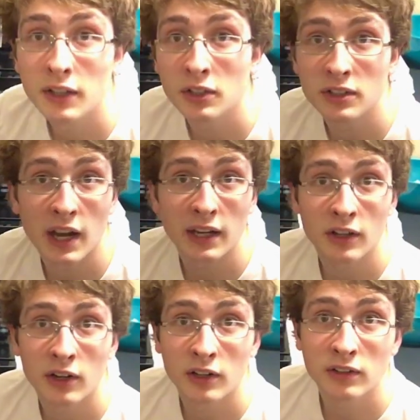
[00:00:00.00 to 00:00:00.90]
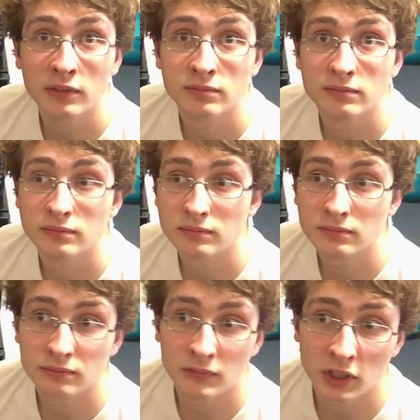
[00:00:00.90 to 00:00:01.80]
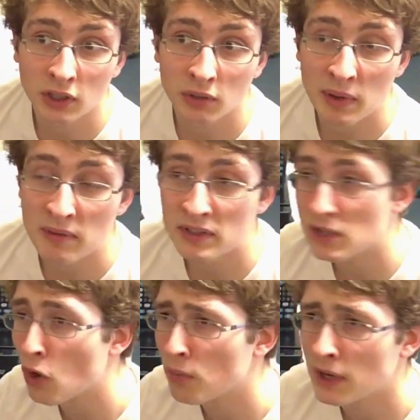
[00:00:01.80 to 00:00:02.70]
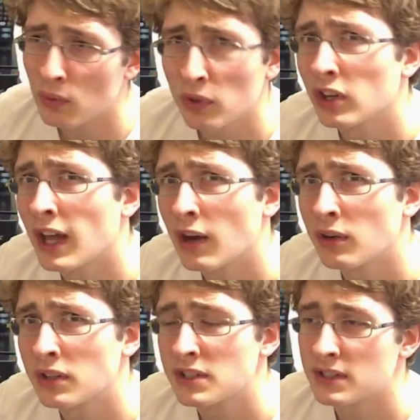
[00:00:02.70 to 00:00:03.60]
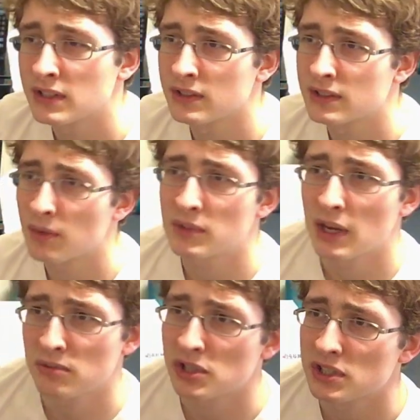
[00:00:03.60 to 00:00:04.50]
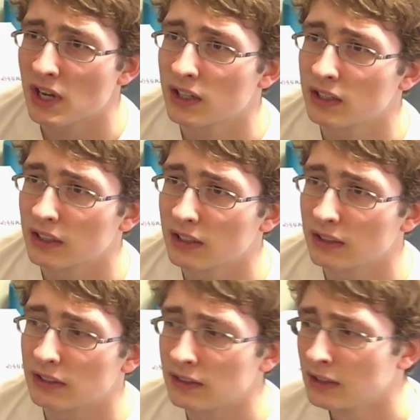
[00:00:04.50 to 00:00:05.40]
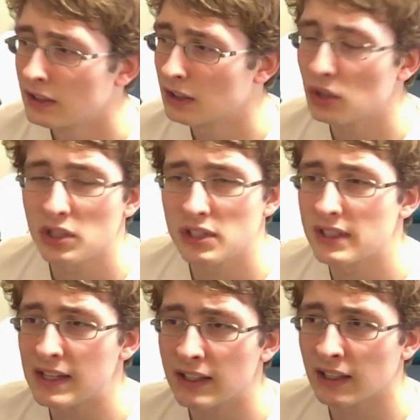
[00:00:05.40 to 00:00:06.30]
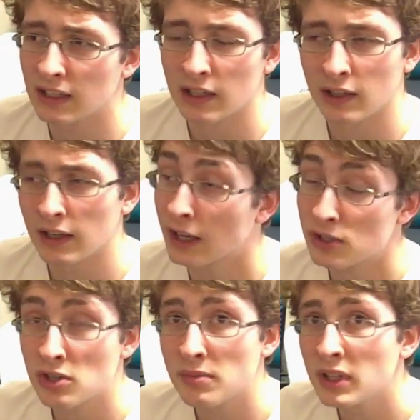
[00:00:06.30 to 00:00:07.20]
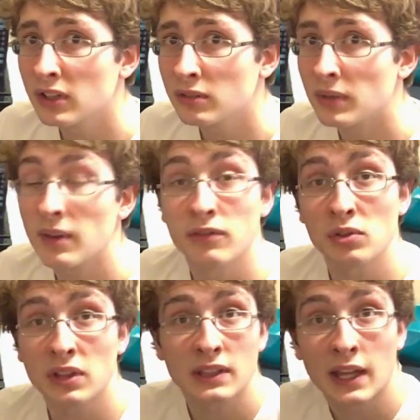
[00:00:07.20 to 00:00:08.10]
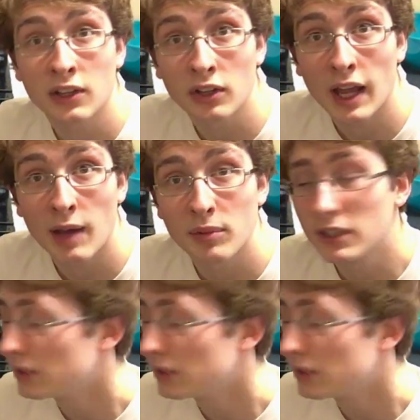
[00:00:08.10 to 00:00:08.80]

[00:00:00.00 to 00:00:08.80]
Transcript: your dining hall, you know, maybe it's open at weird hours and sometimes you're studying and you just need like an extra meal. If you think that could happen